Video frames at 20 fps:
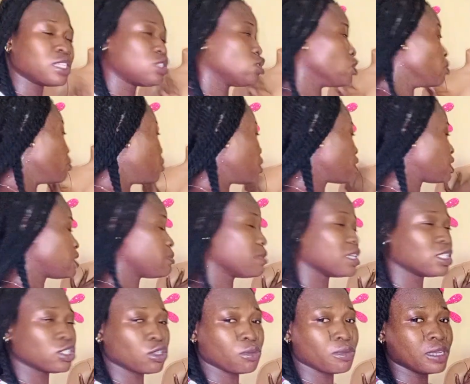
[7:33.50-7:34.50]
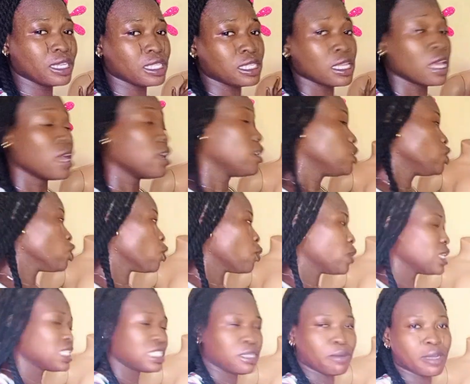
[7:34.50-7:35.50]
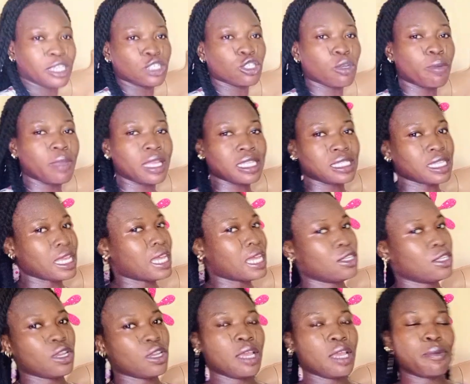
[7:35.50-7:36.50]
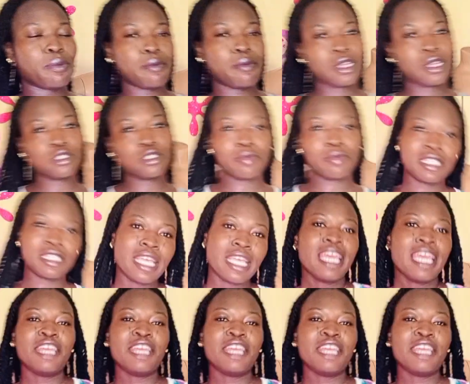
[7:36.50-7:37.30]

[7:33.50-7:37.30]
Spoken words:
your bust measurement, your waist measurements, and your hip measurements.